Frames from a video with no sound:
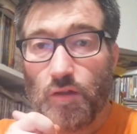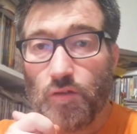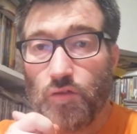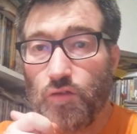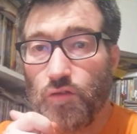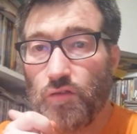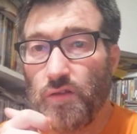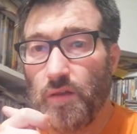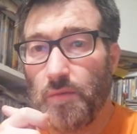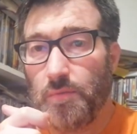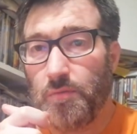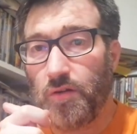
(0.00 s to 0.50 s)

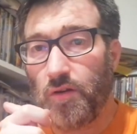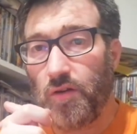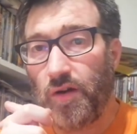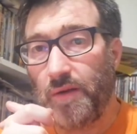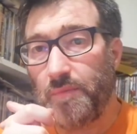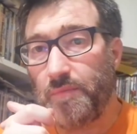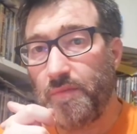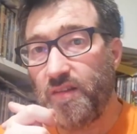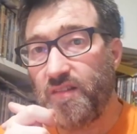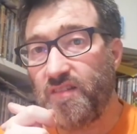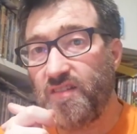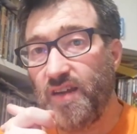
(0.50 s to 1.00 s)
to
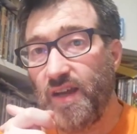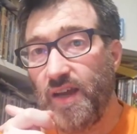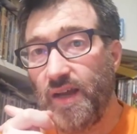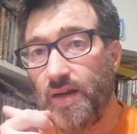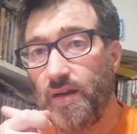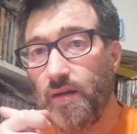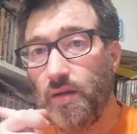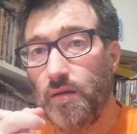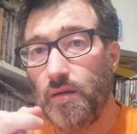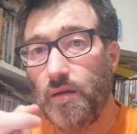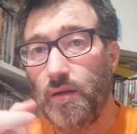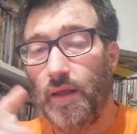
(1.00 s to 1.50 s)
subscribe the
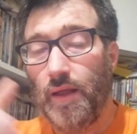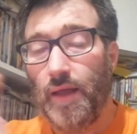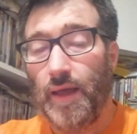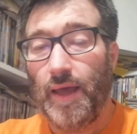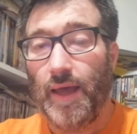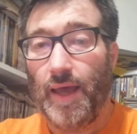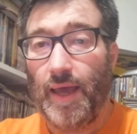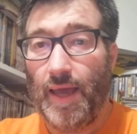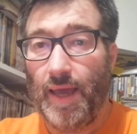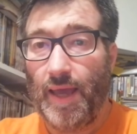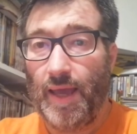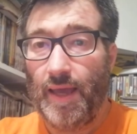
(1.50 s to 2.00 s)
channel
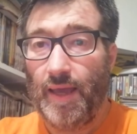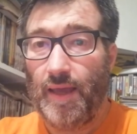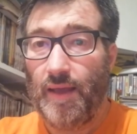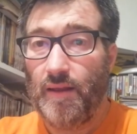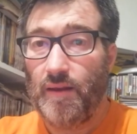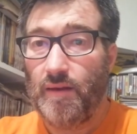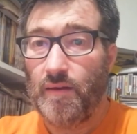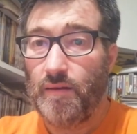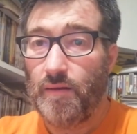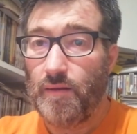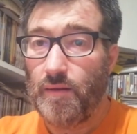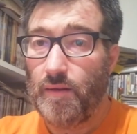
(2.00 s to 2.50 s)

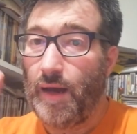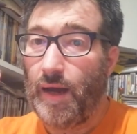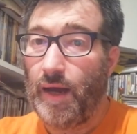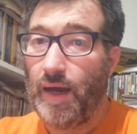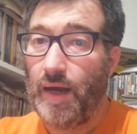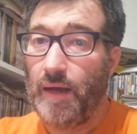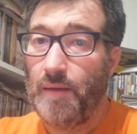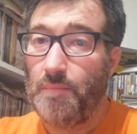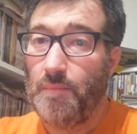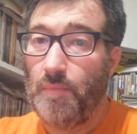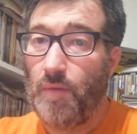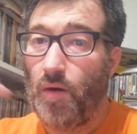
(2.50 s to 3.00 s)
and
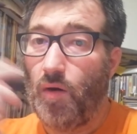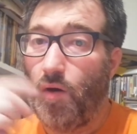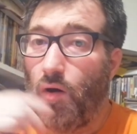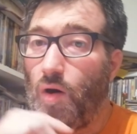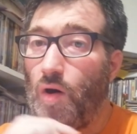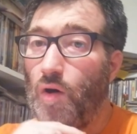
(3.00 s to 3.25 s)
I'm